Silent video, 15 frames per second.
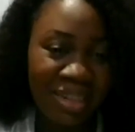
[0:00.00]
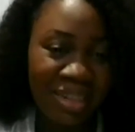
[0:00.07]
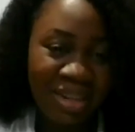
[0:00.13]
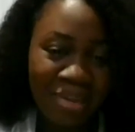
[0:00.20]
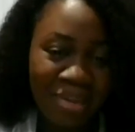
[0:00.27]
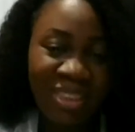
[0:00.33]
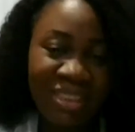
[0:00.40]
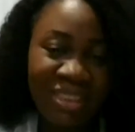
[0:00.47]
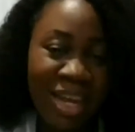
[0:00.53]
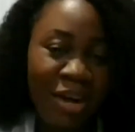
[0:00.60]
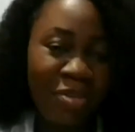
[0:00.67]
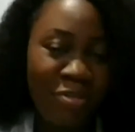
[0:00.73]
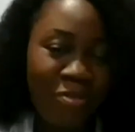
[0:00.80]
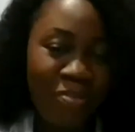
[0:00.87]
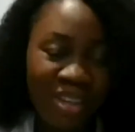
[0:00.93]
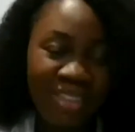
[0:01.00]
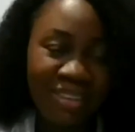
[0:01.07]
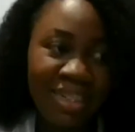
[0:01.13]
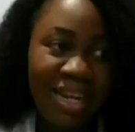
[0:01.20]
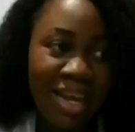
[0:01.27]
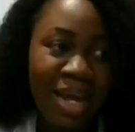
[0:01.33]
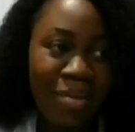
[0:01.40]
I'm this kind of person
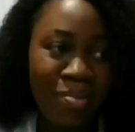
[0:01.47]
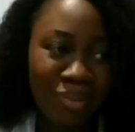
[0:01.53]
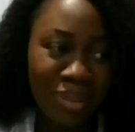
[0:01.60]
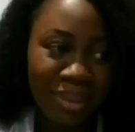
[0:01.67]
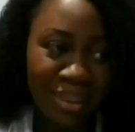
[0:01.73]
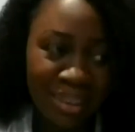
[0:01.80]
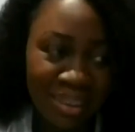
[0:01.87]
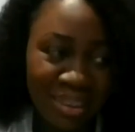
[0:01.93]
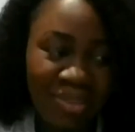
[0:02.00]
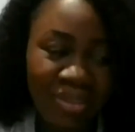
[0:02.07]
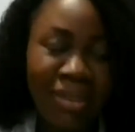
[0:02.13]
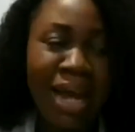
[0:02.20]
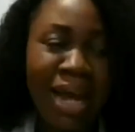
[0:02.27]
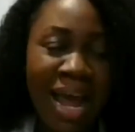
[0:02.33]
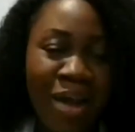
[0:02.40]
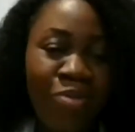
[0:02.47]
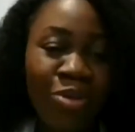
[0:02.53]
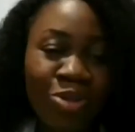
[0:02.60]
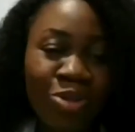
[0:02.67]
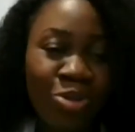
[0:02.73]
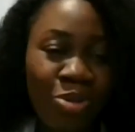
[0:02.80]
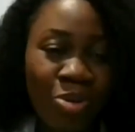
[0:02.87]
that I want
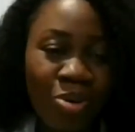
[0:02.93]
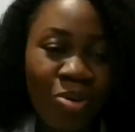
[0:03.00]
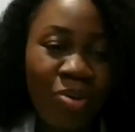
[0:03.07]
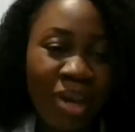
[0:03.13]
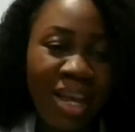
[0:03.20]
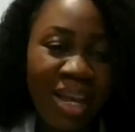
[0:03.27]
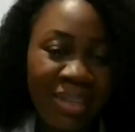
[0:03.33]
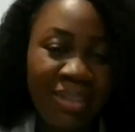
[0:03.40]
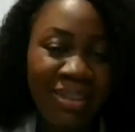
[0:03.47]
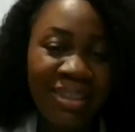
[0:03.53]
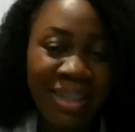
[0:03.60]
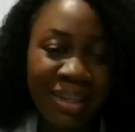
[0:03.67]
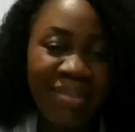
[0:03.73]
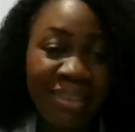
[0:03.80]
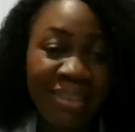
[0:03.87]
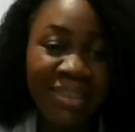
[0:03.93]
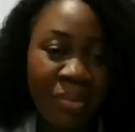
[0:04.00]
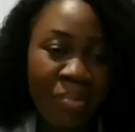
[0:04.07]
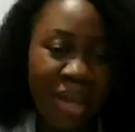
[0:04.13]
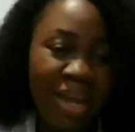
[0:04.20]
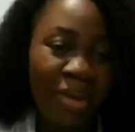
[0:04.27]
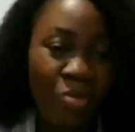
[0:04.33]
to know the reason
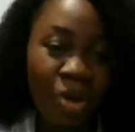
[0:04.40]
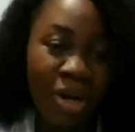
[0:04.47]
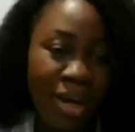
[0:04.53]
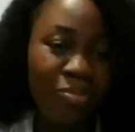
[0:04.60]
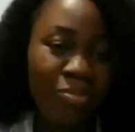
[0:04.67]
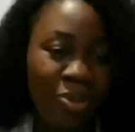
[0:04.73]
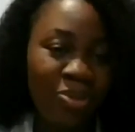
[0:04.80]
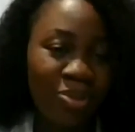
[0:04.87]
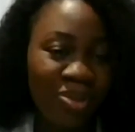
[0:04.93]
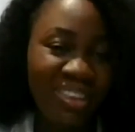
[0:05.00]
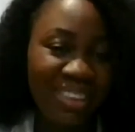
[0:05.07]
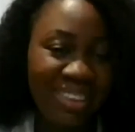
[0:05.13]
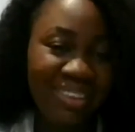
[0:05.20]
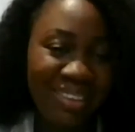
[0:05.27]
behind what I'm doing.